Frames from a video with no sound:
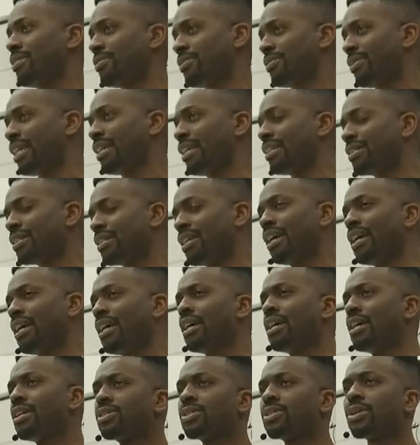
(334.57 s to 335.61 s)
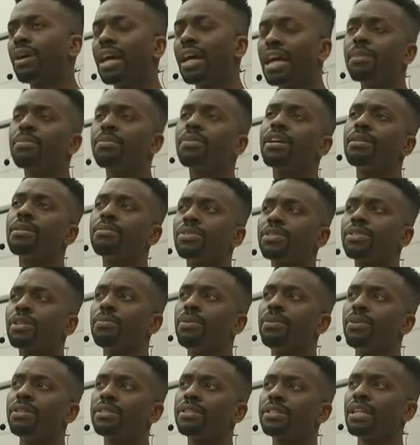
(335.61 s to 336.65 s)
of faith. So Abraham was a
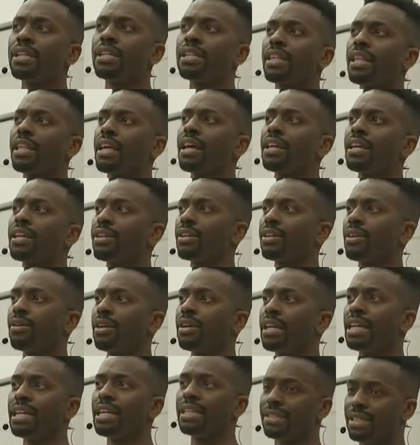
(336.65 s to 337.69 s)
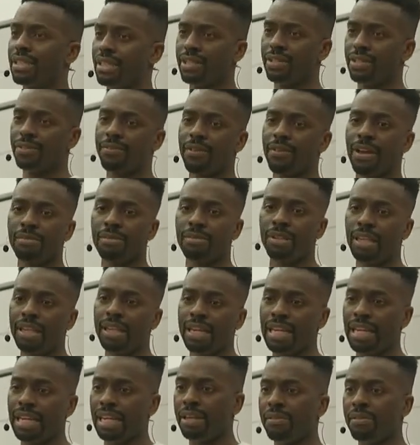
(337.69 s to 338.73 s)
person that, you know, he's in his
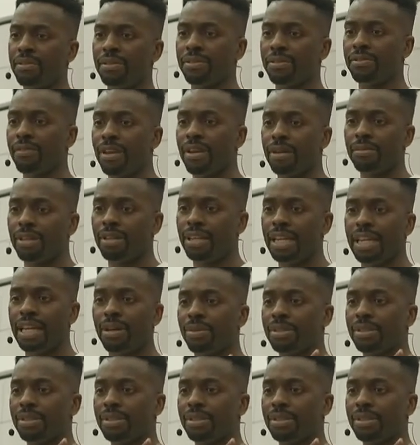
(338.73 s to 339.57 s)
family, he lived with his family, he